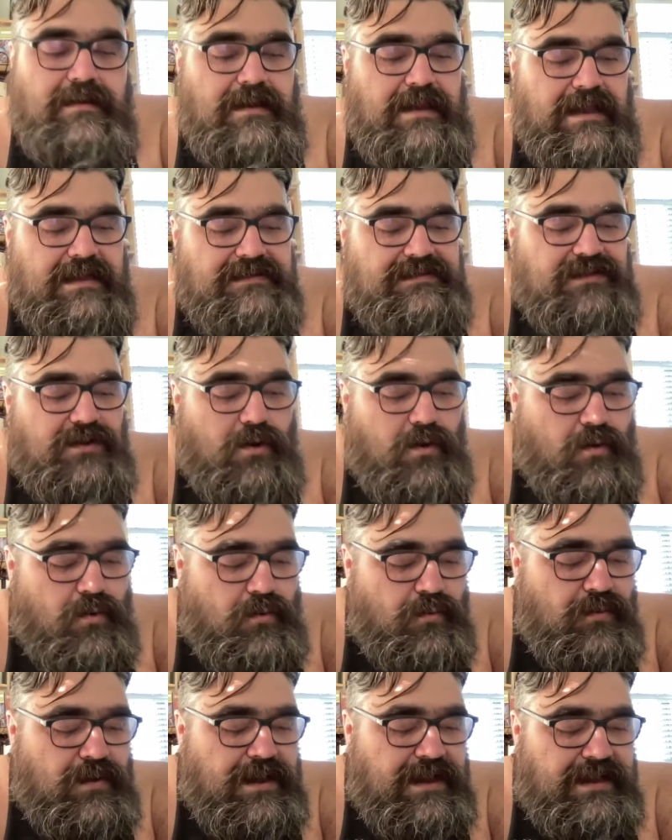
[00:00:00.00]
has
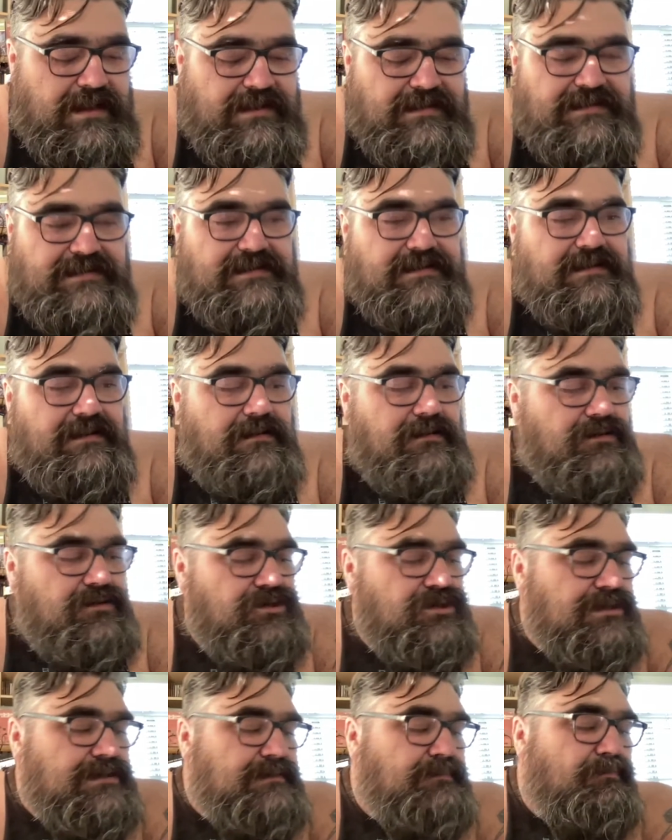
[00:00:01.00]
always
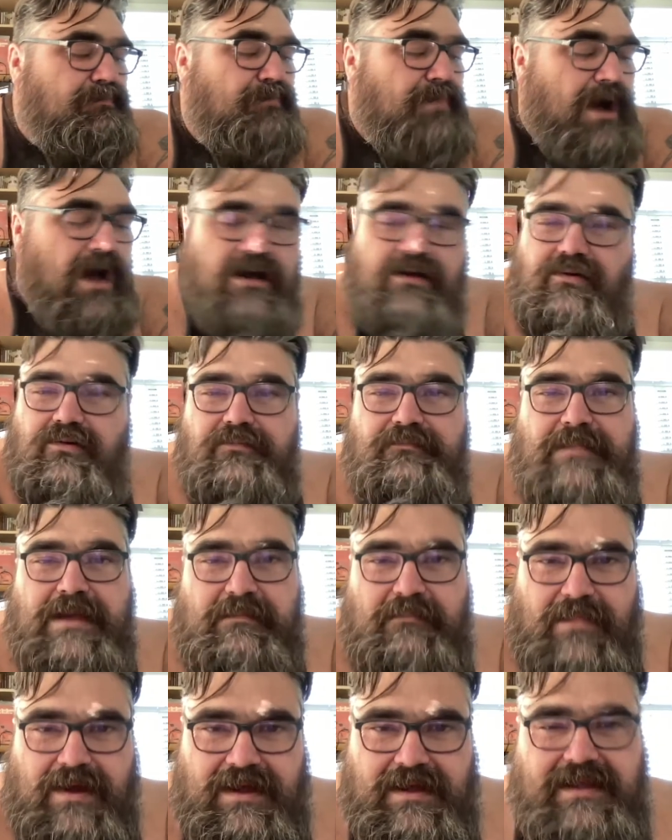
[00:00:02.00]
just boggled my
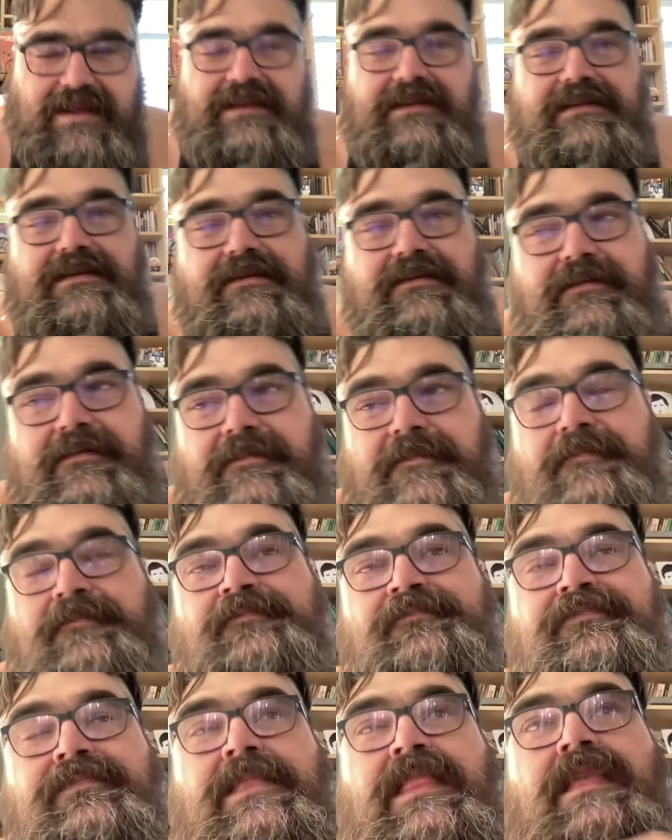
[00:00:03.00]
mind.
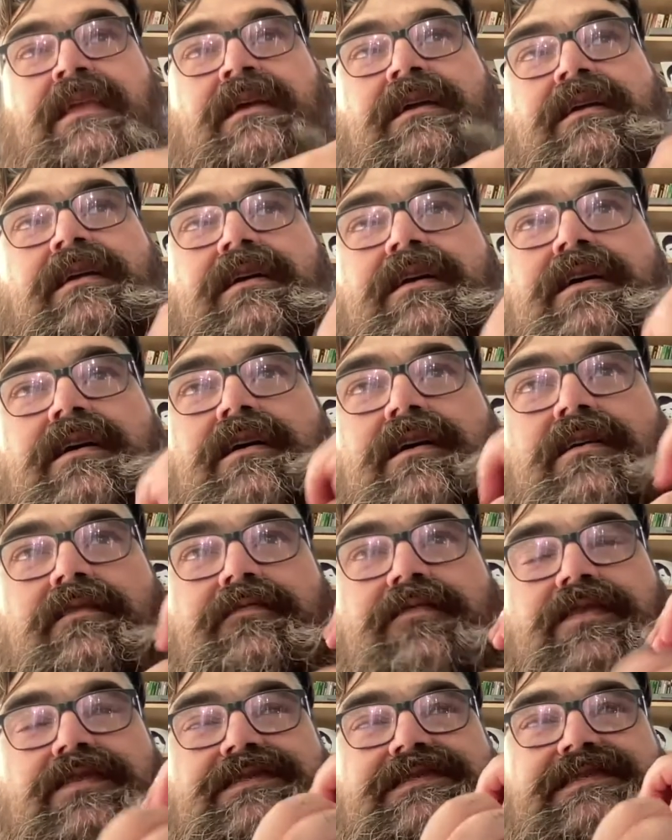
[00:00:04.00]

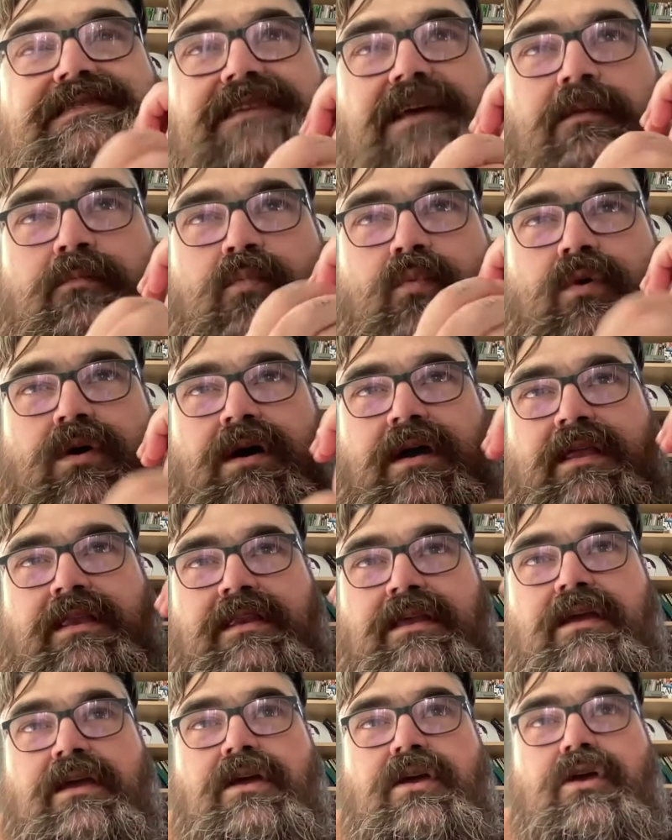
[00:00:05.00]
For
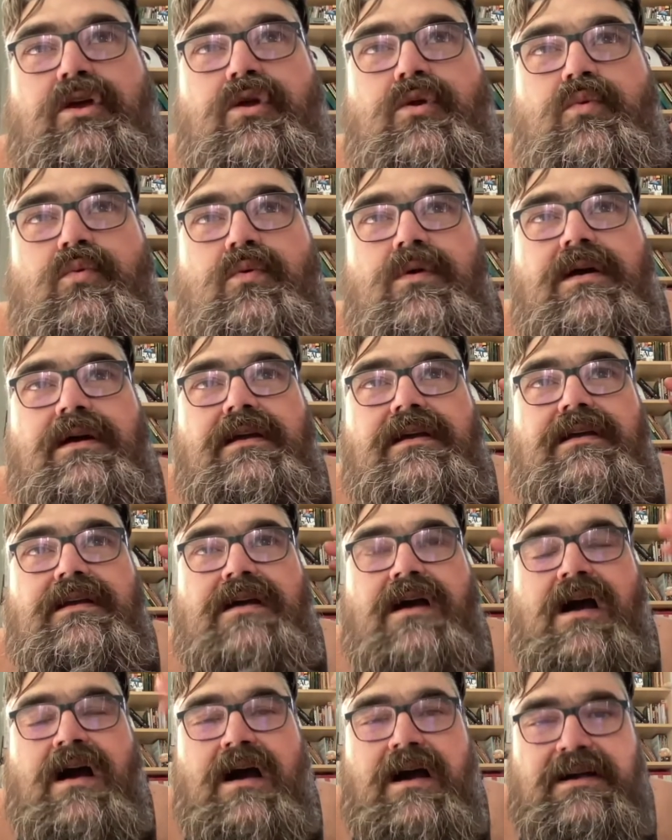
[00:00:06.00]
someone who
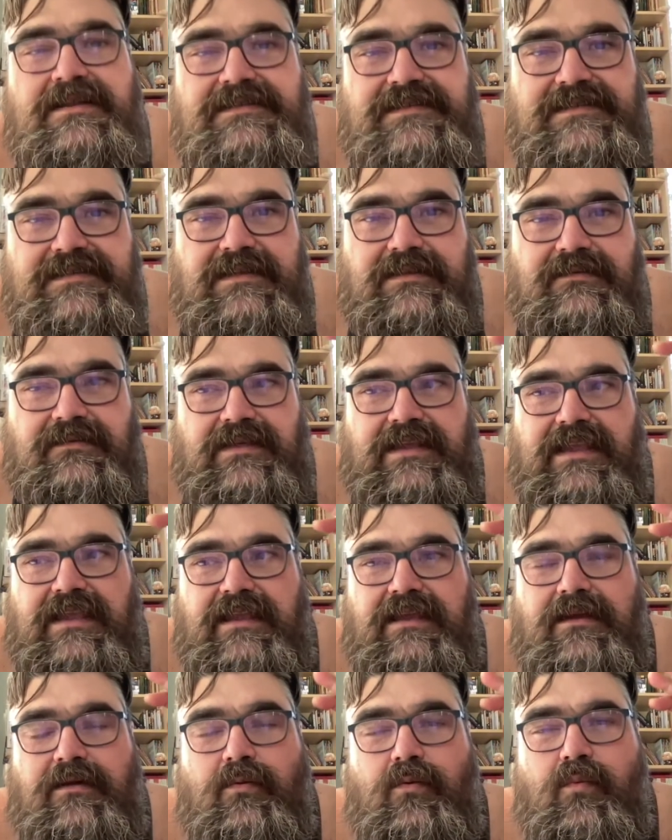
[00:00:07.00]

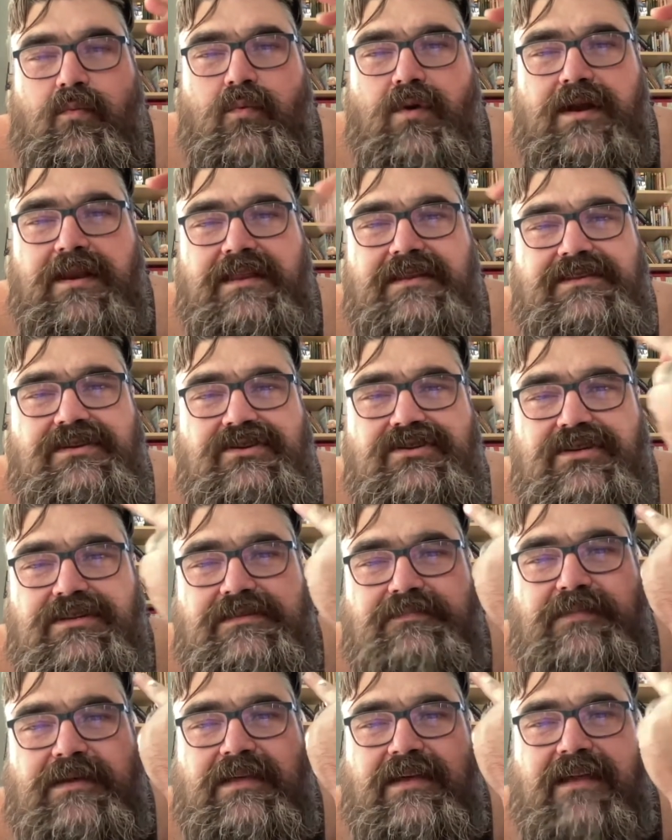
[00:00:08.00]
constantly wanted to
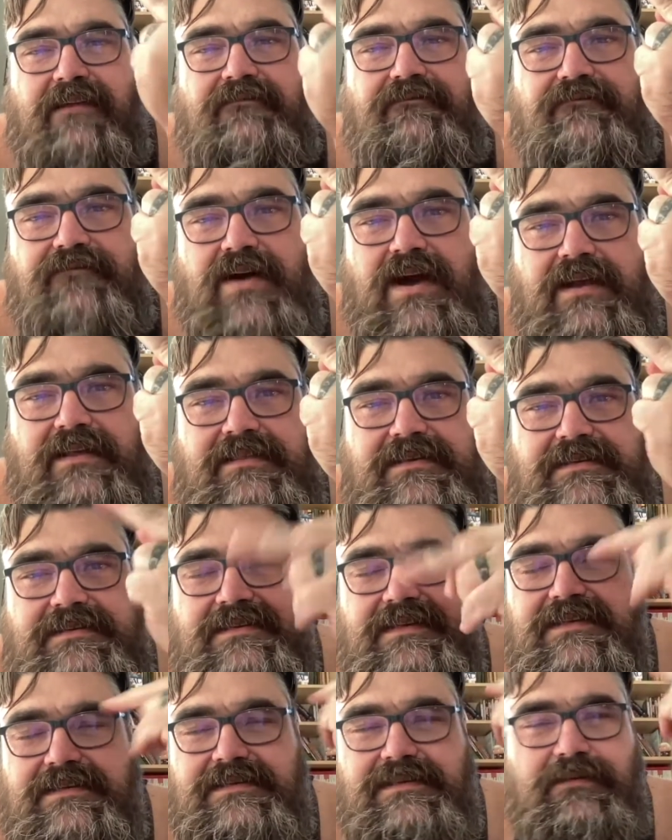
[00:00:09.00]
just be like, fuck the
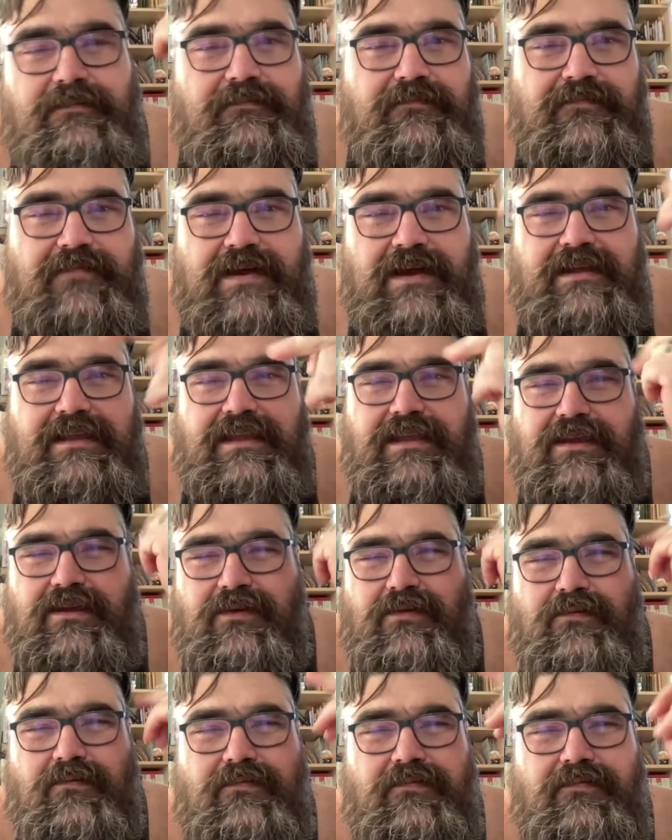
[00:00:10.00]
system, fuck
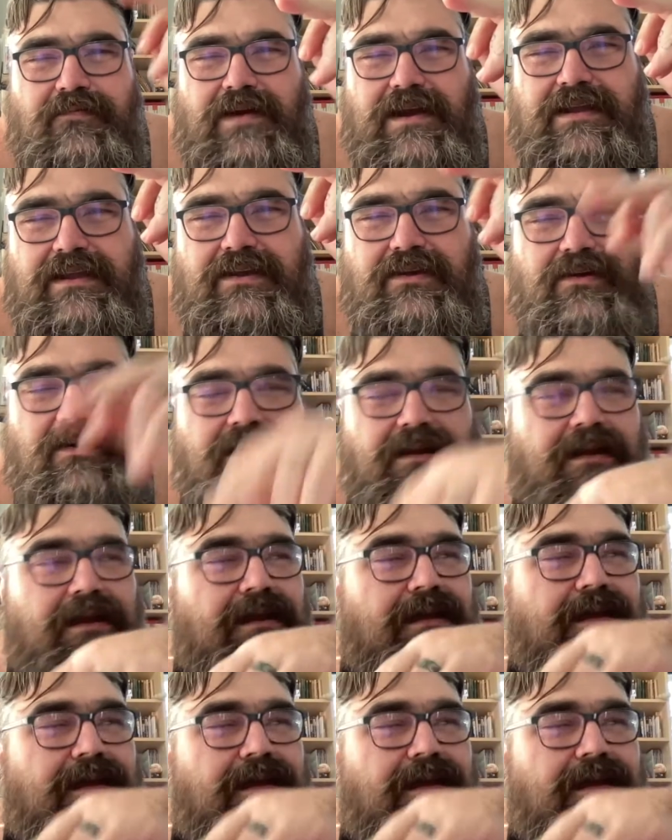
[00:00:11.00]
you, fuck your